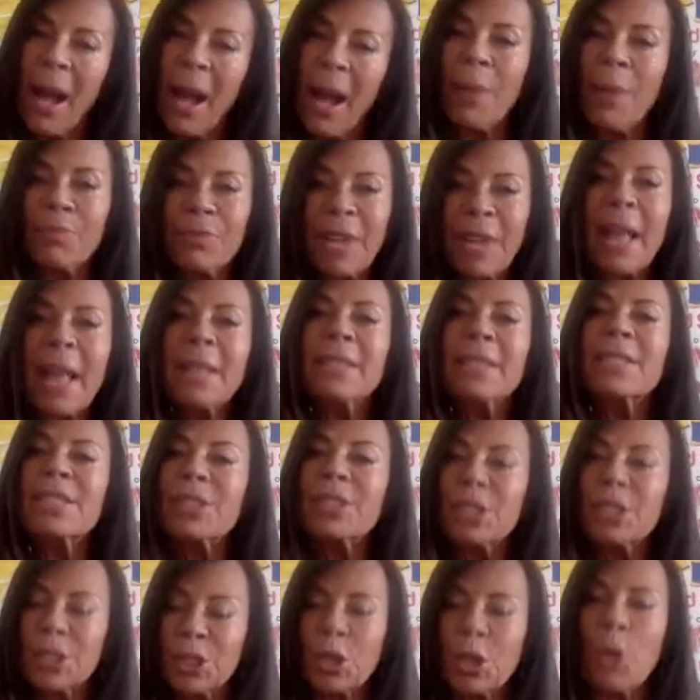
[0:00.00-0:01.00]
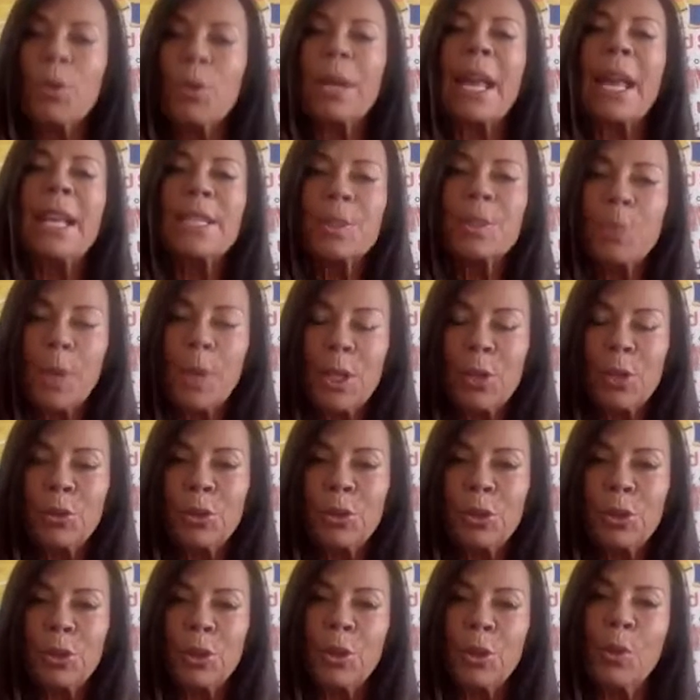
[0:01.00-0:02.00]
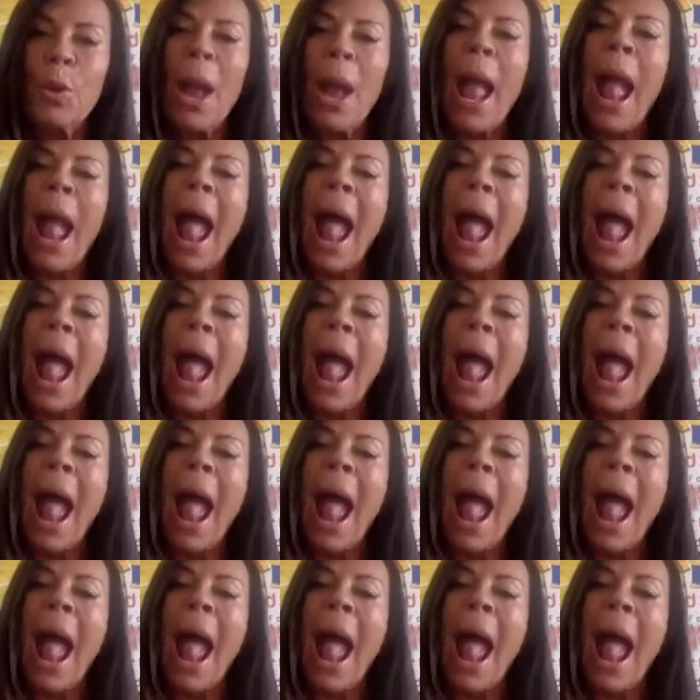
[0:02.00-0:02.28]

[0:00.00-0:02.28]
tents to showcase what you do.